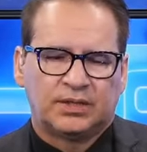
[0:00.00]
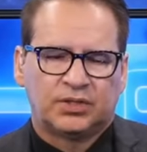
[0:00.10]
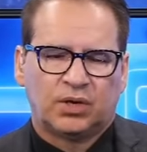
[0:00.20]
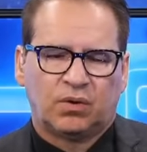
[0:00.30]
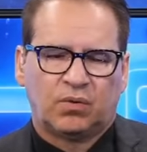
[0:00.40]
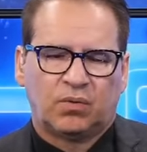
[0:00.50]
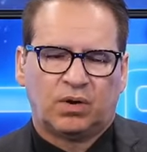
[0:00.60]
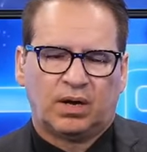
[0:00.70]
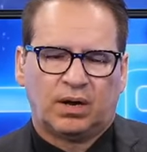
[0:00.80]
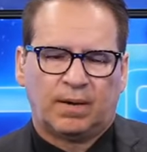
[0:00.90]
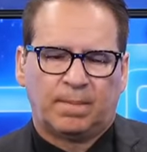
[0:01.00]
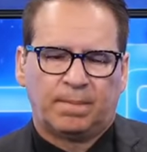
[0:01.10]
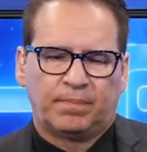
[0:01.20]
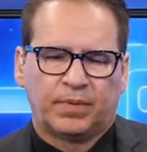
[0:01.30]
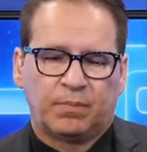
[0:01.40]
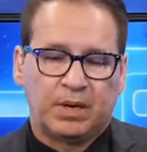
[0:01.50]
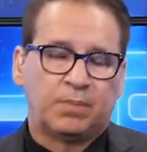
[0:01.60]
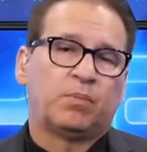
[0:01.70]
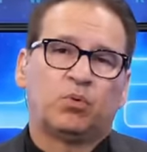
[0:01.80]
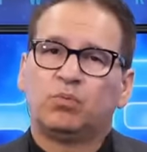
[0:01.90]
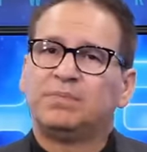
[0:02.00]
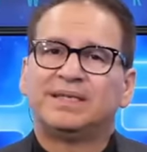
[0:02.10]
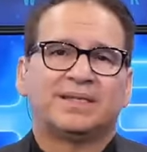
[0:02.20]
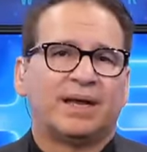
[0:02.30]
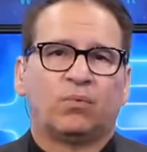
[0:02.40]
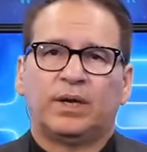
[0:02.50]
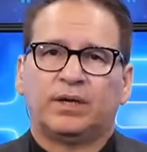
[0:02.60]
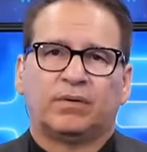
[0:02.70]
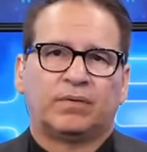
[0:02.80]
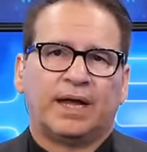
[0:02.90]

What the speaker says: So many people who missed that window,